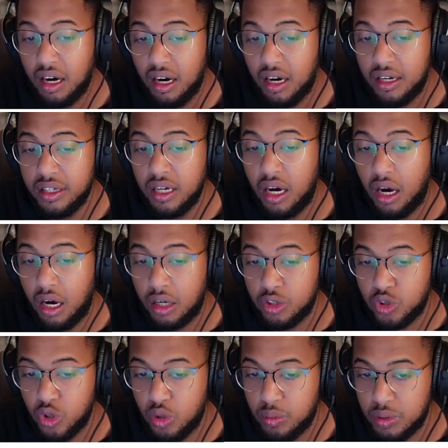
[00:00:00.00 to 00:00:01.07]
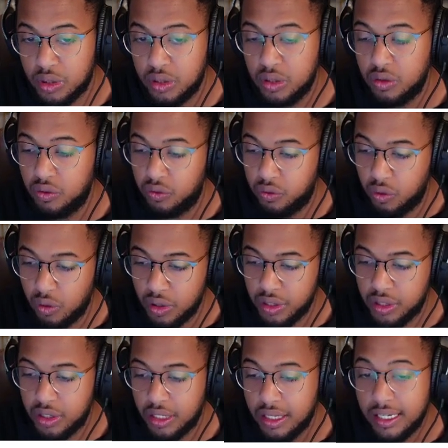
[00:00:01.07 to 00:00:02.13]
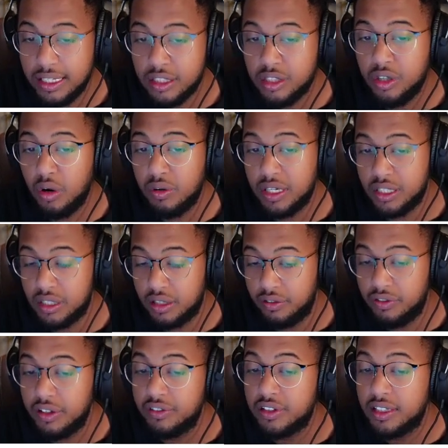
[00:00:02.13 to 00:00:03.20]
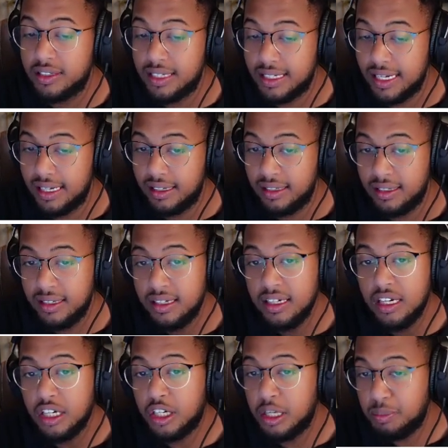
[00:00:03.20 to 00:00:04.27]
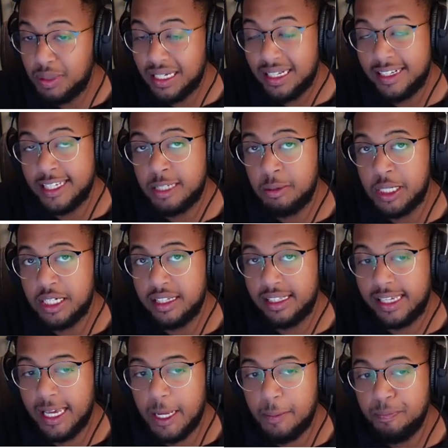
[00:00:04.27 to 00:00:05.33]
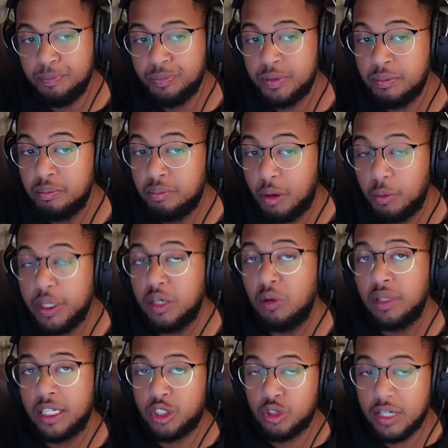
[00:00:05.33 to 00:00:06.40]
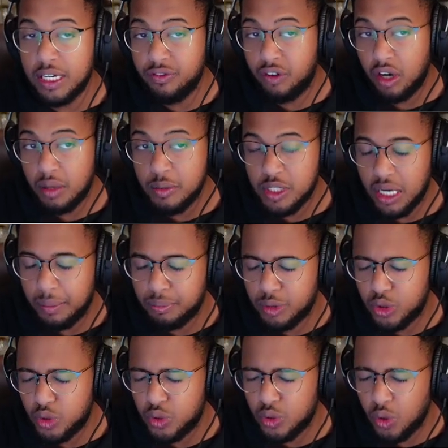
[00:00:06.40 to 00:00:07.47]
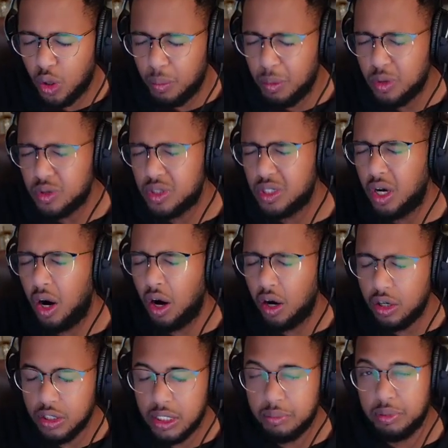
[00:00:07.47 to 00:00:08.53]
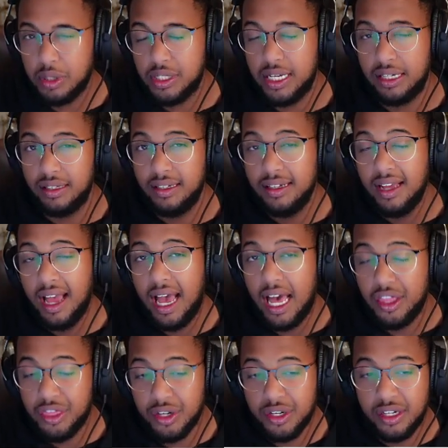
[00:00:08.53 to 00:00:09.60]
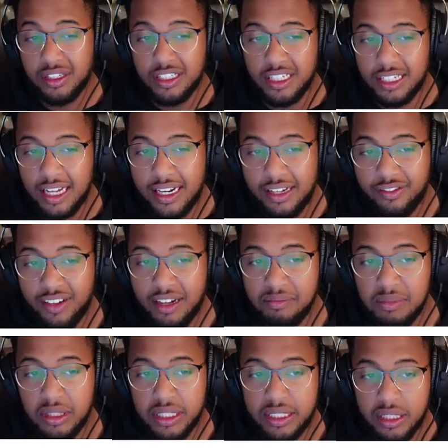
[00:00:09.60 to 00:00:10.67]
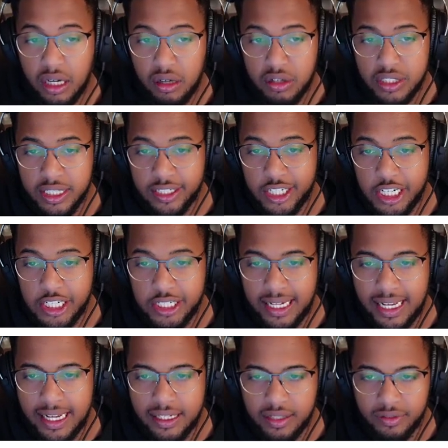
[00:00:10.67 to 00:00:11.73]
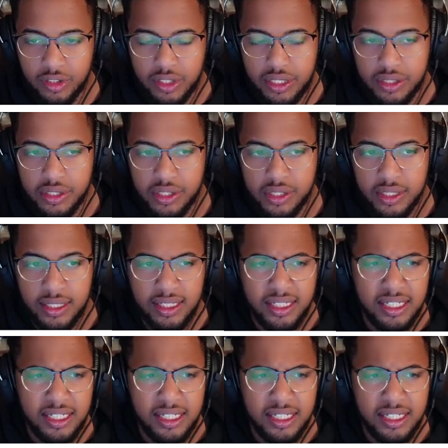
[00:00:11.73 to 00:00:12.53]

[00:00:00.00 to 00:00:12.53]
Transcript: on October fourth and going into the fifth today. Could be an anticipation of the game, but we know that trade volume is up almost one hundred percent at three hundred ninety-five million dollars exchanging the hands of traders.